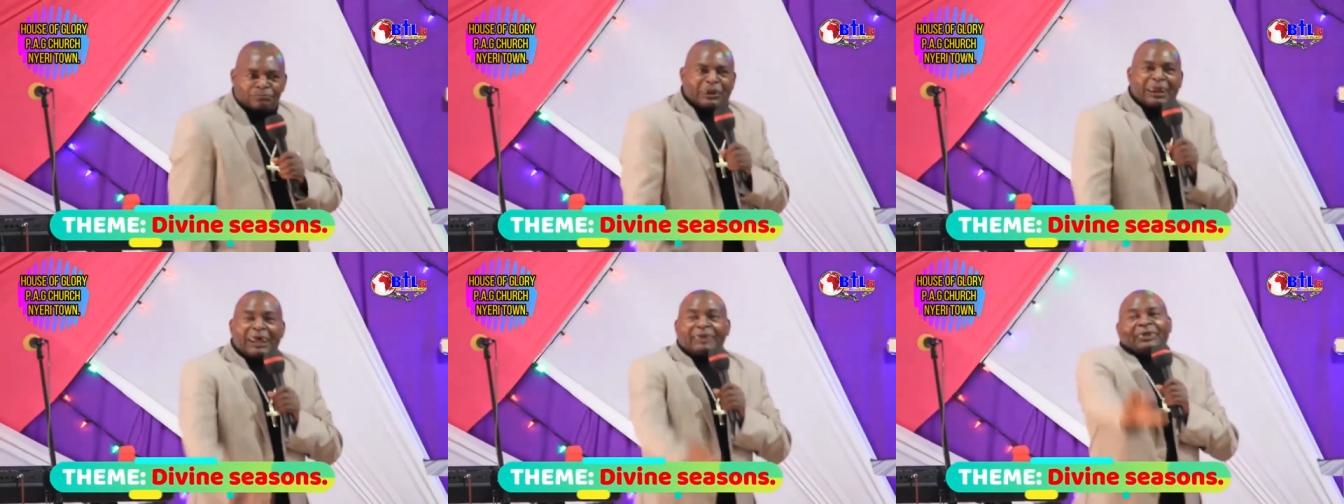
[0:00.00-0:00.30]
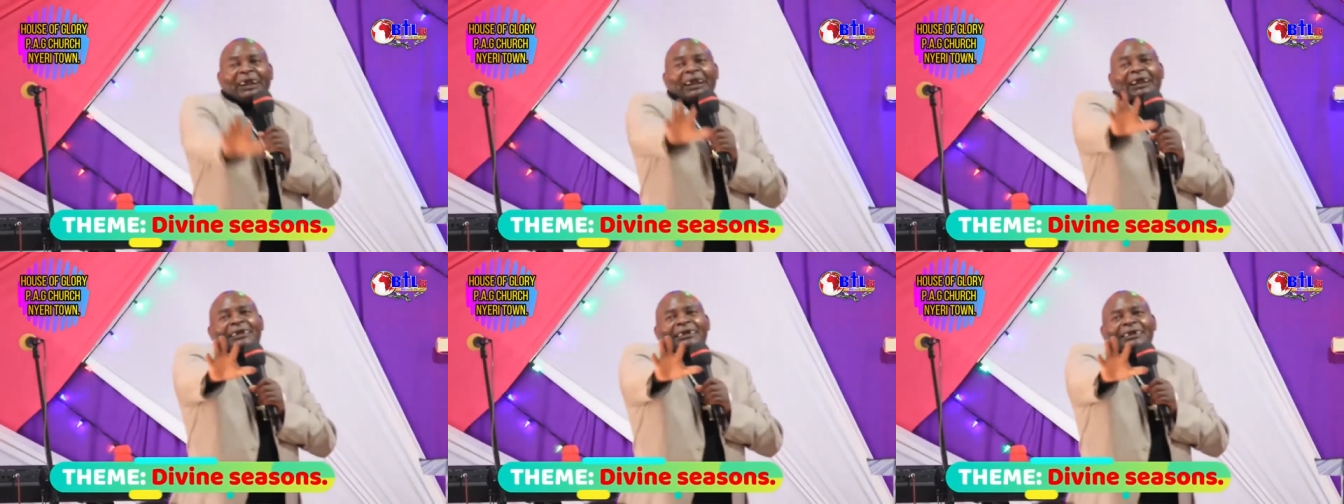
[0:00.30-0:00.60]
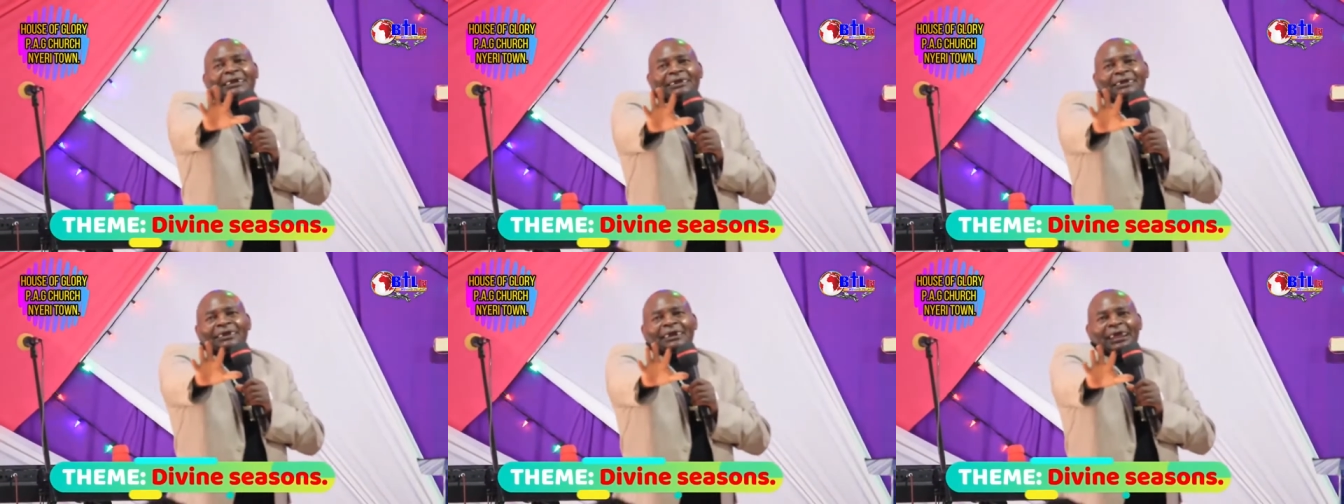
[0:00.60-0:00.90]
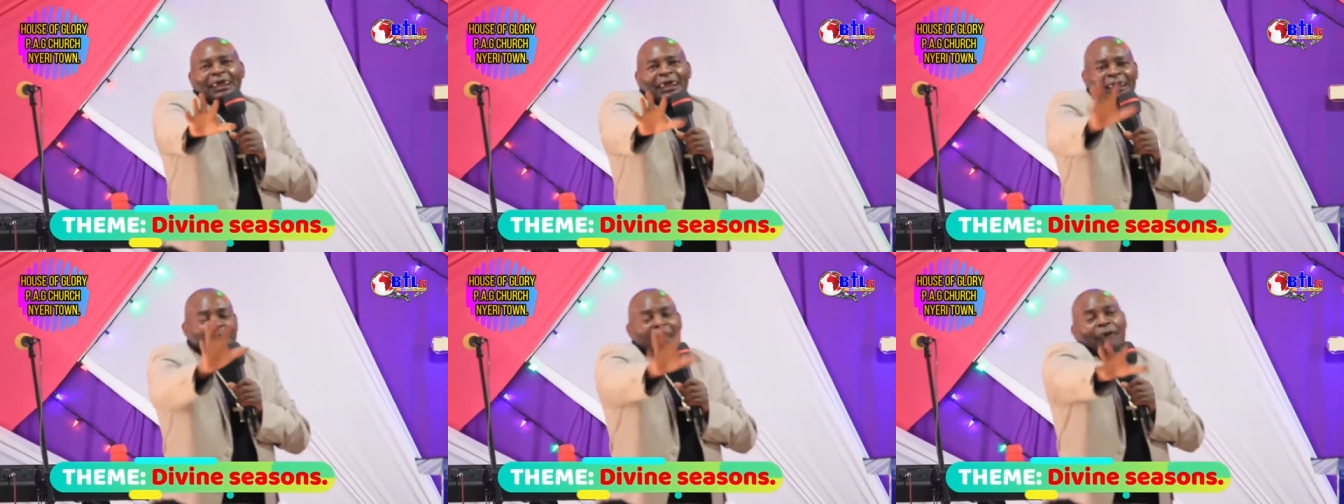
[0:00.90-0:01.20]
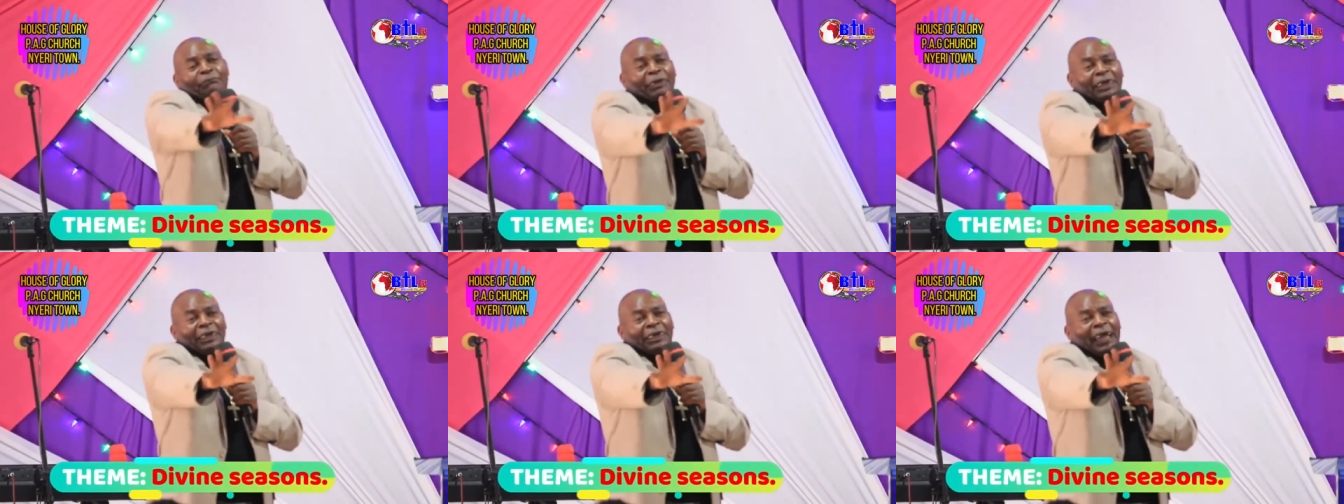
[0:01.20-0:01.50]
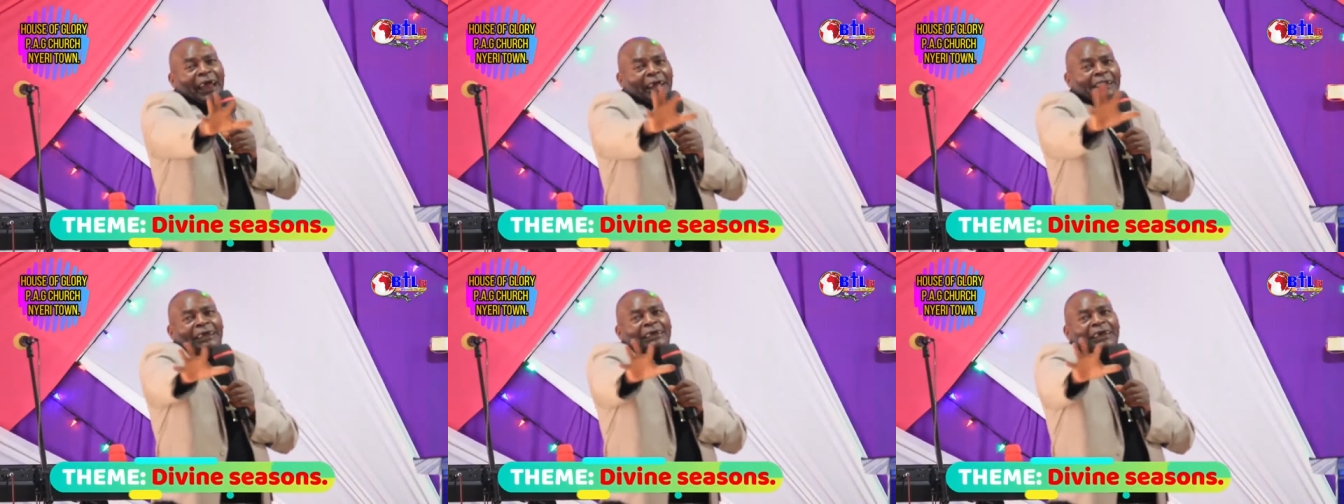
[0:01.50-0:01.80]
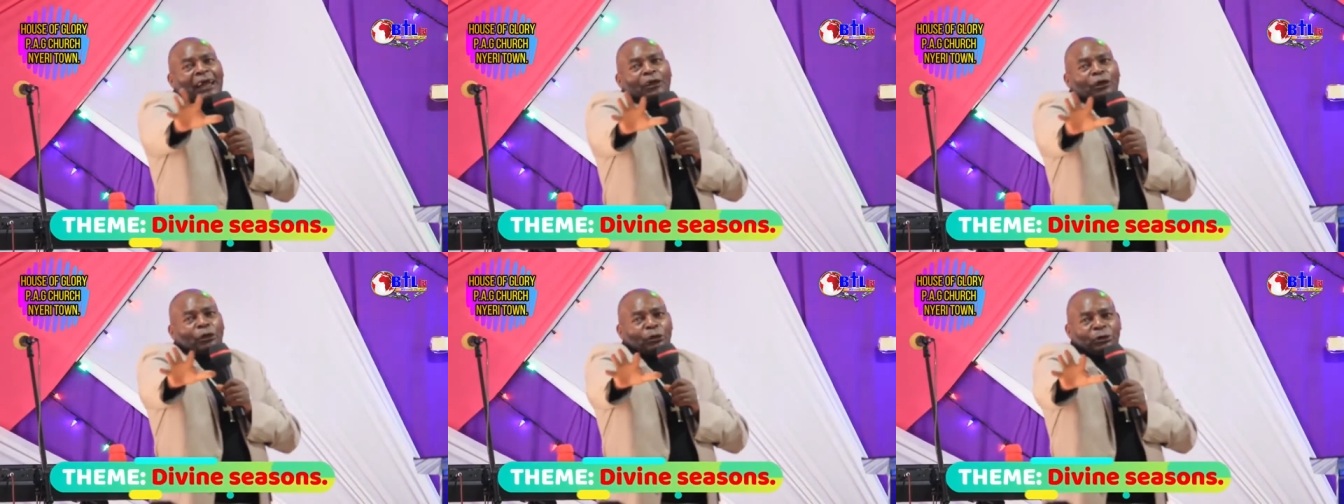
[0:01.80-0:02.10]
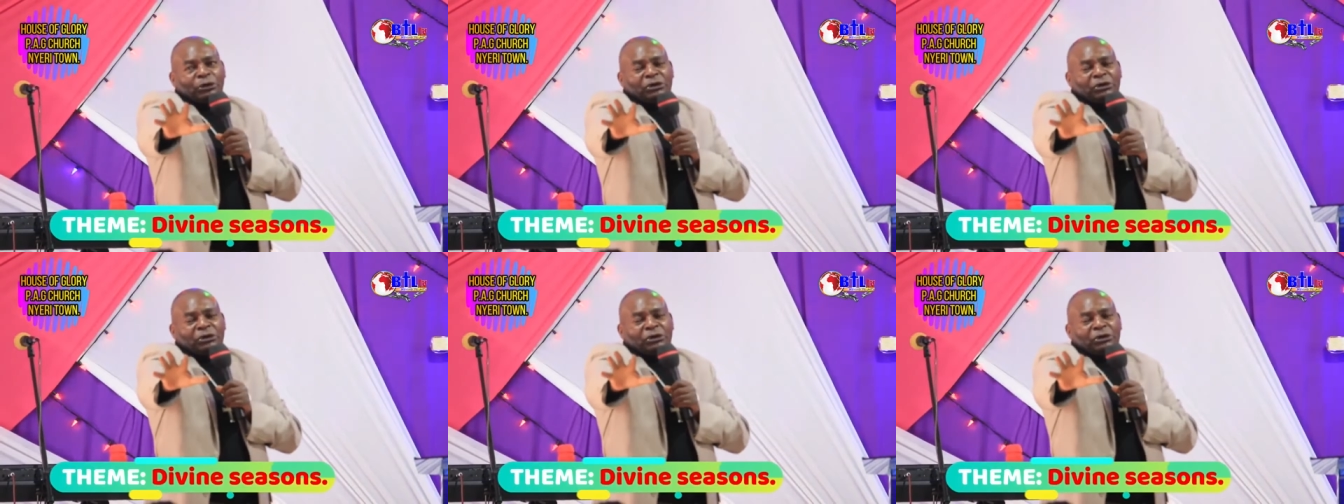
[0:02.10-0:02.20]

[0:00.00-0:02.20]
Brethren, hear me and hear.